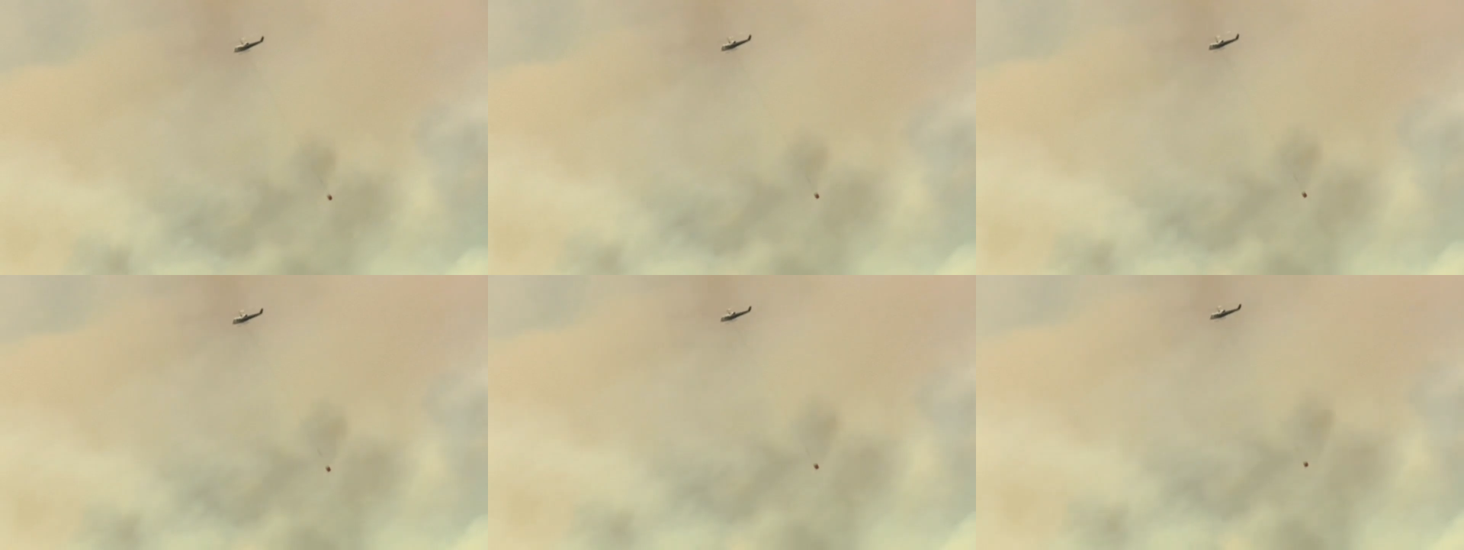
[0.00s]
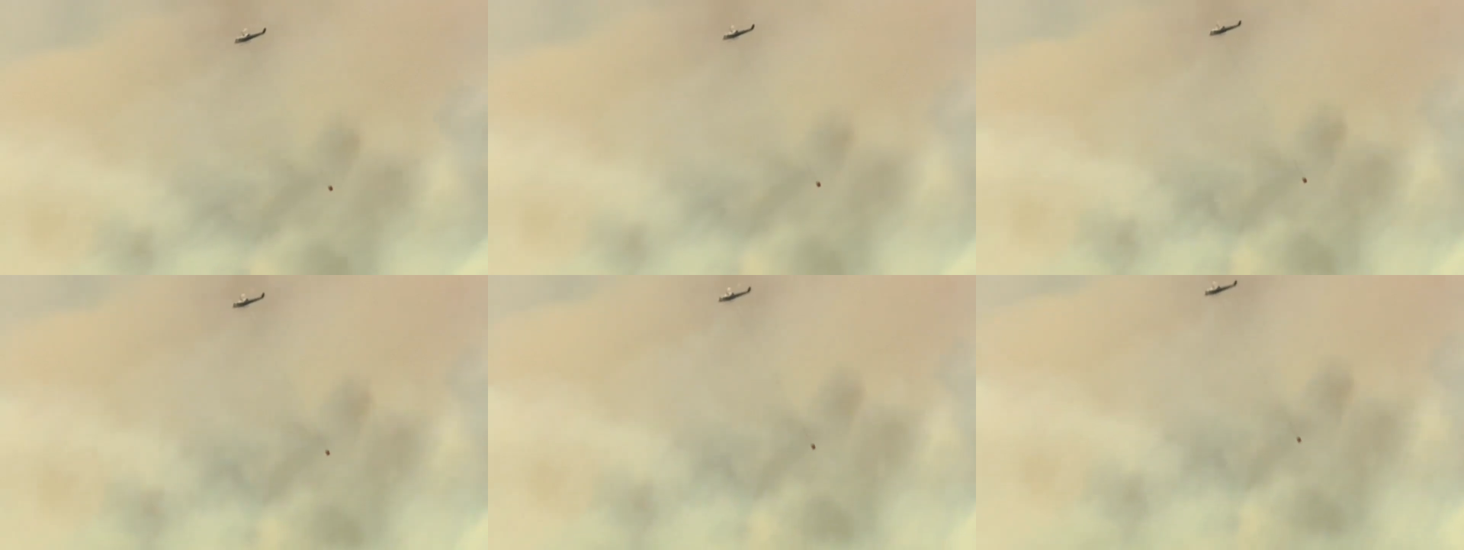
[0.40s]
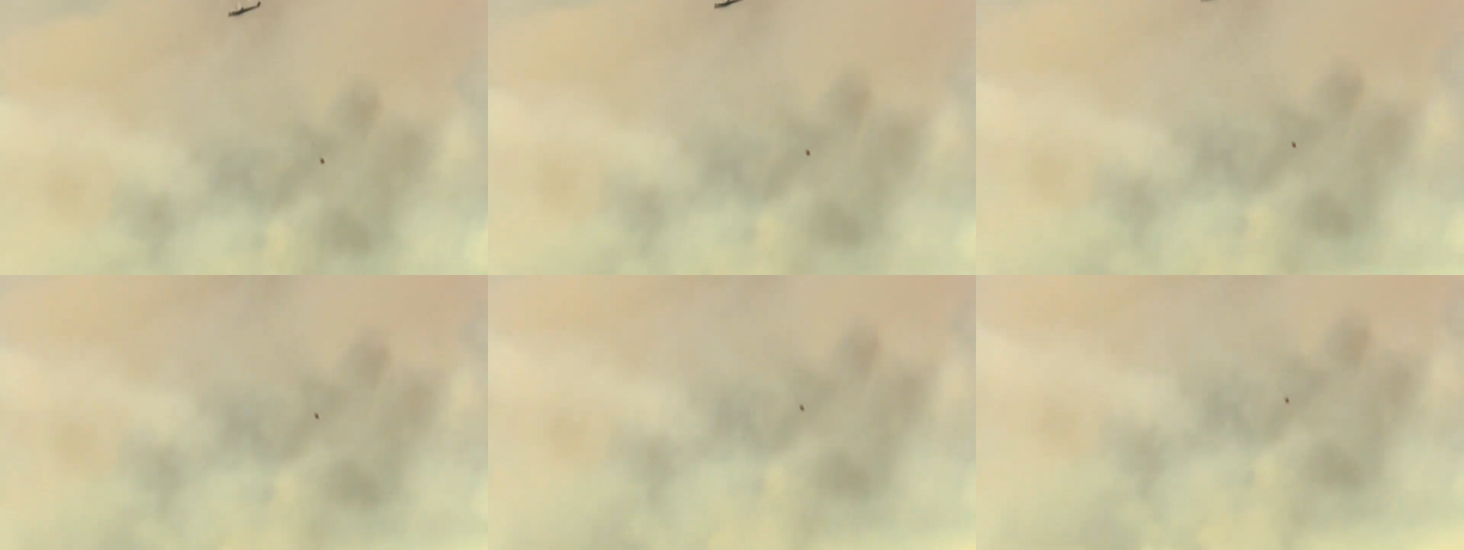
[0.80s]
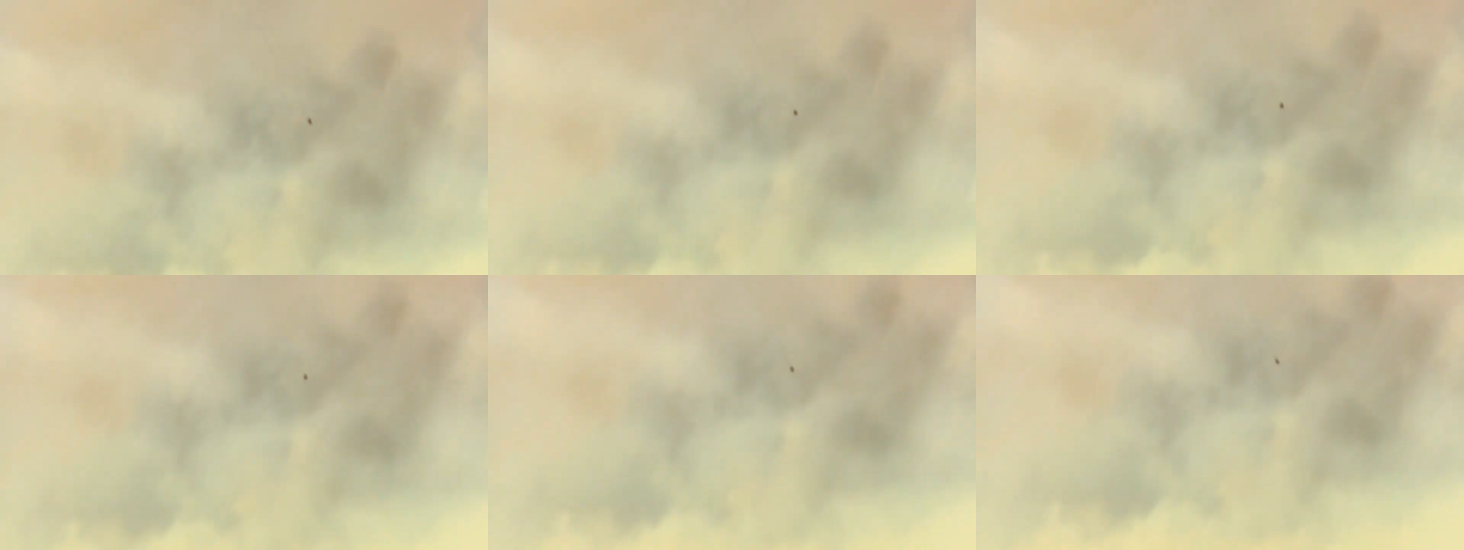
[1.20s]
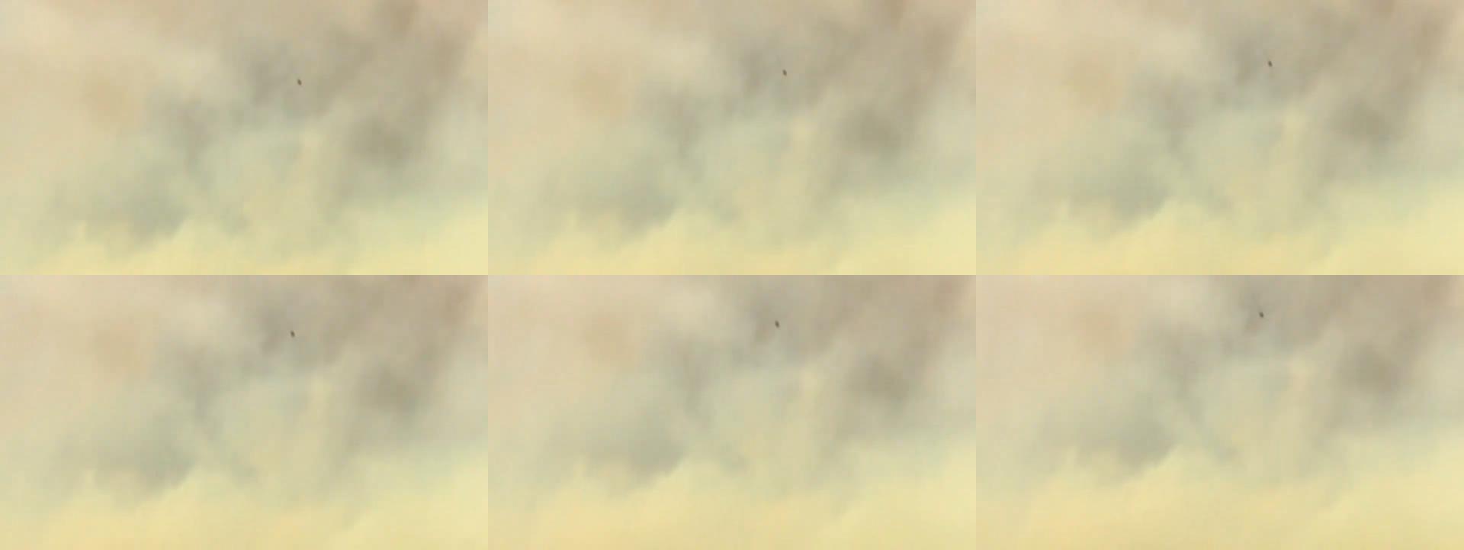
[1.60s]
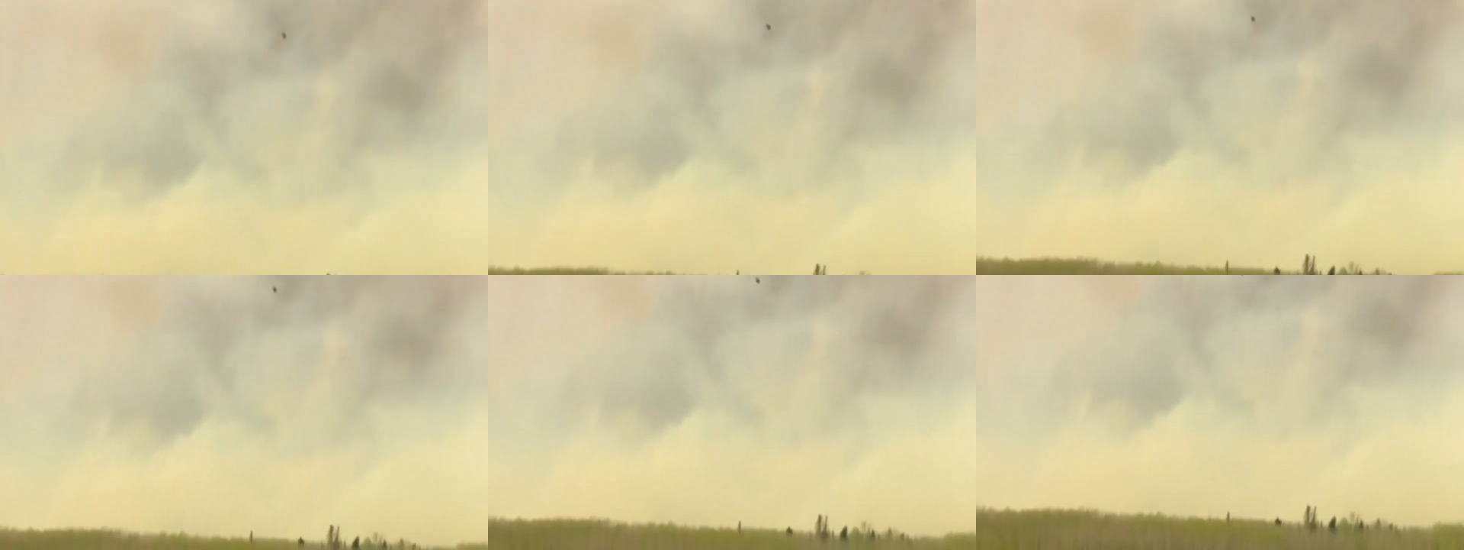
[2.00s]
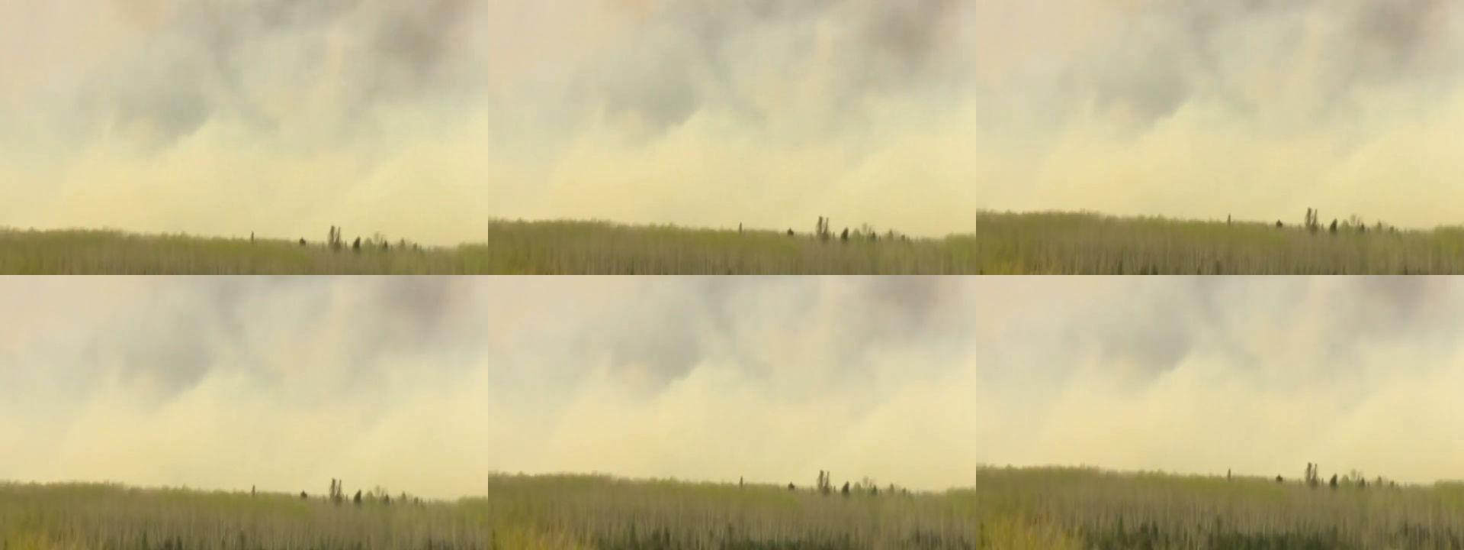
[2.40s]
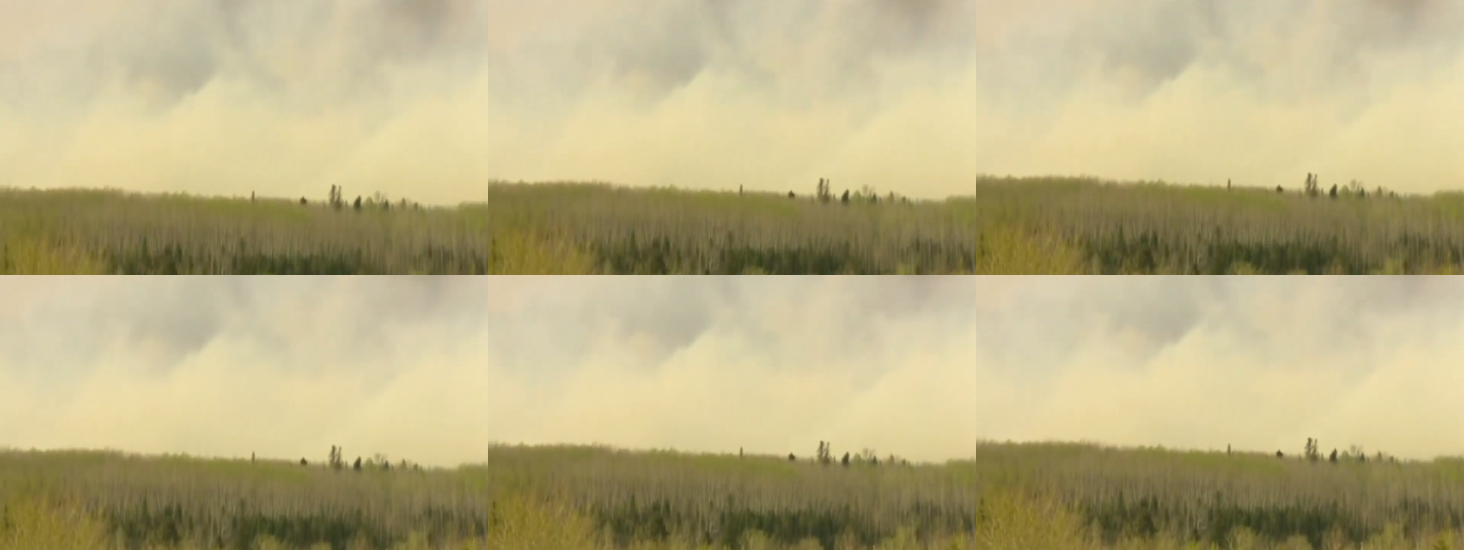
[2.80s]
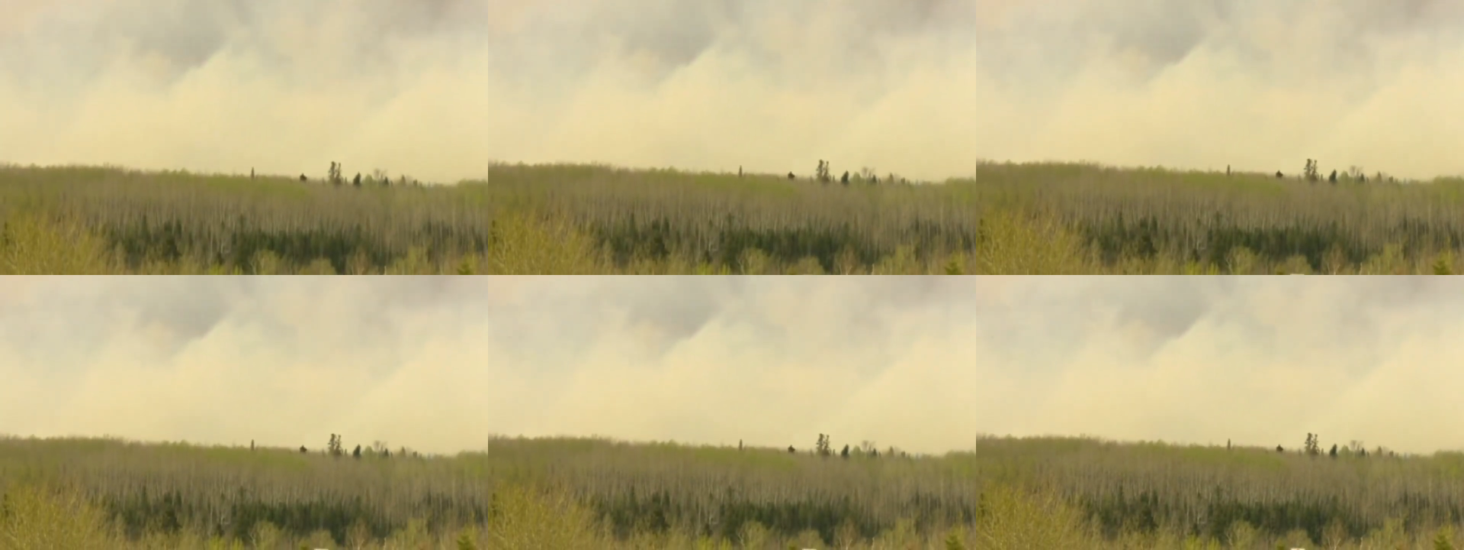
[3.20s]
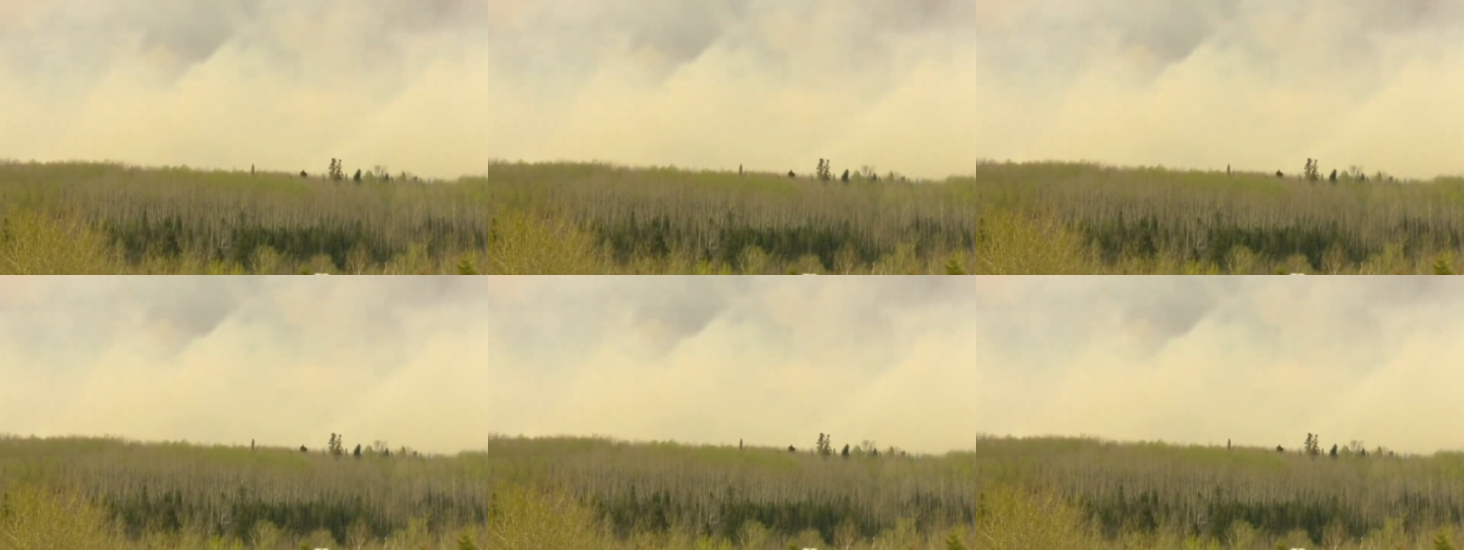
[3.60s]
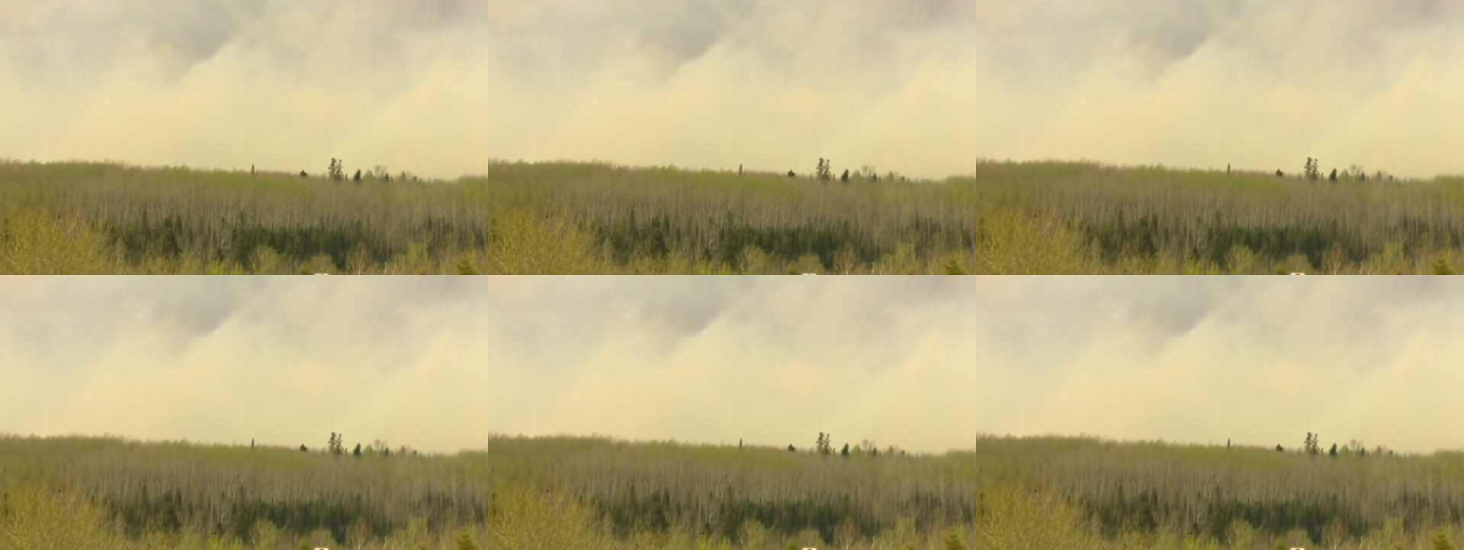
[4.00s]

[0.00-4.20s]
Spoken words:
(no speaker visible)